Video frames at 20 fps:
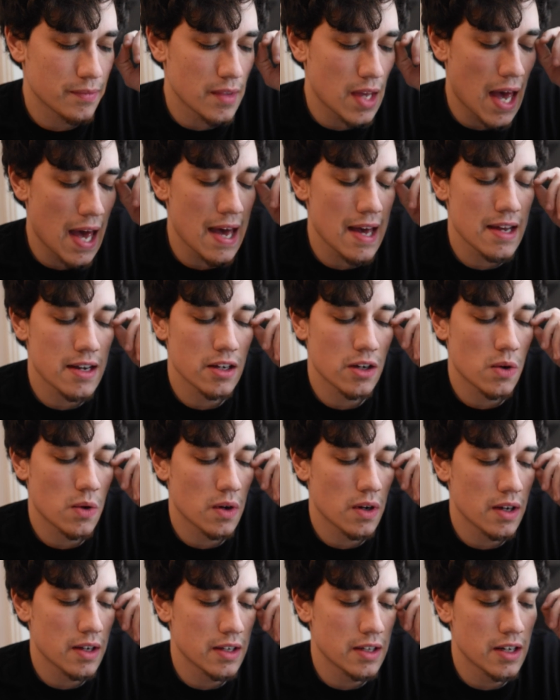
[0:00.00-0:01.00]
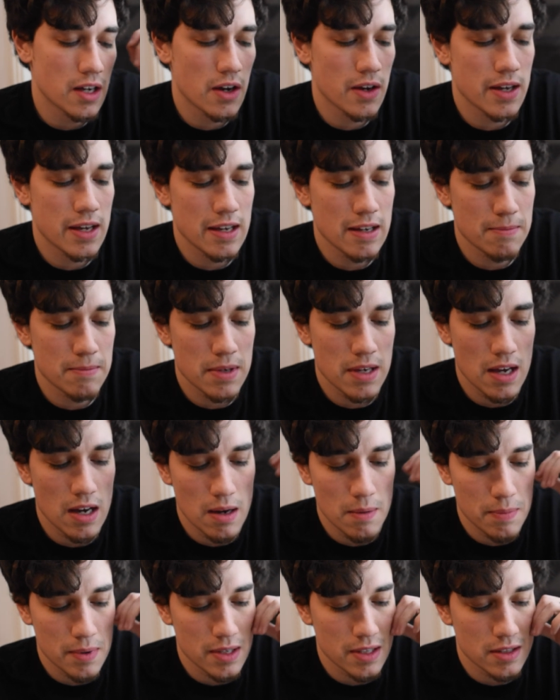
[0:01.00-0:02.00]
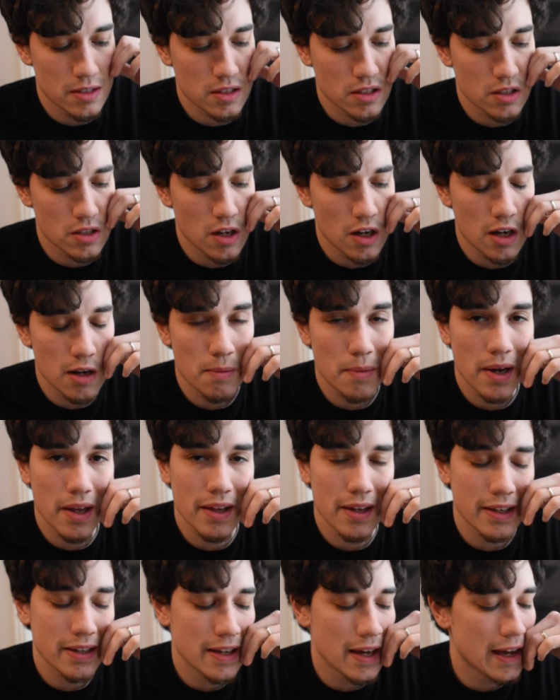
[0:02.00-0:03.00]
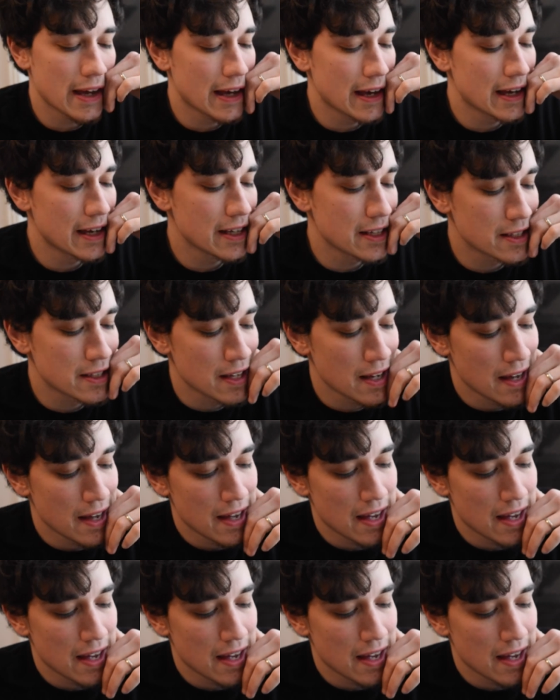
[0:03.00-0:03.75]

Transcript: he hit me up and he's just talking about like KAs